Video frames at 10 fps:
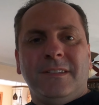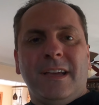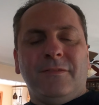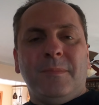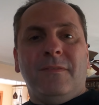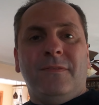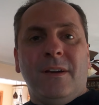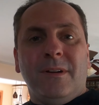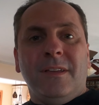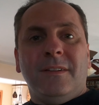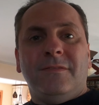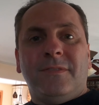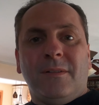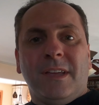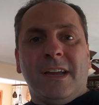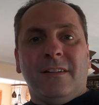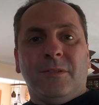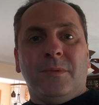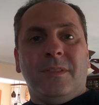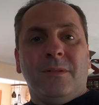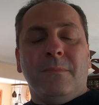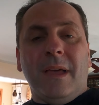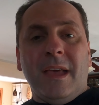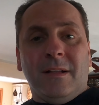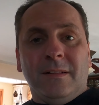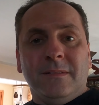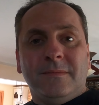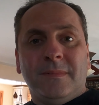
you have to be very, very careful with your mail.